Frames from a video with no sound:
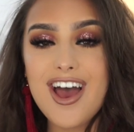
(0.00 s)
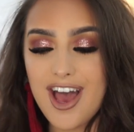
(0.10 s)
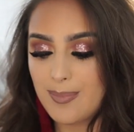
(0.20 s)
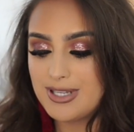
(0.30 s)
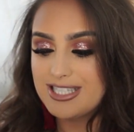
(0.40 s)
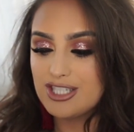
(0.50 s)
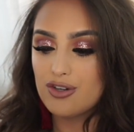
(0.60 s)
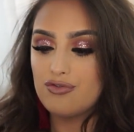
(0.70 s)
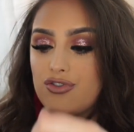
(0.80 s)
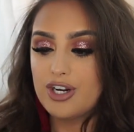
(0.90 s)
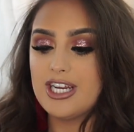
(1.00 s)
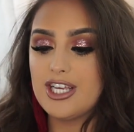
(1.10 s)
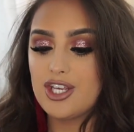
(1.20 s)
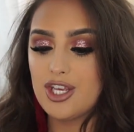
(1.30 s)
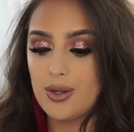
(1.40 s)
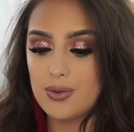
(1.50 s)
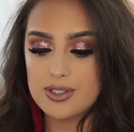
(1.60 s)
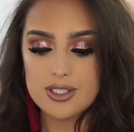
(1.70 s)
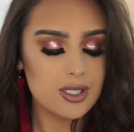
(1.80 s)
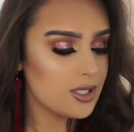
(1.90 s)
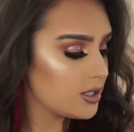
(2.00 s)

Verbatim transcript: um, is this really cute,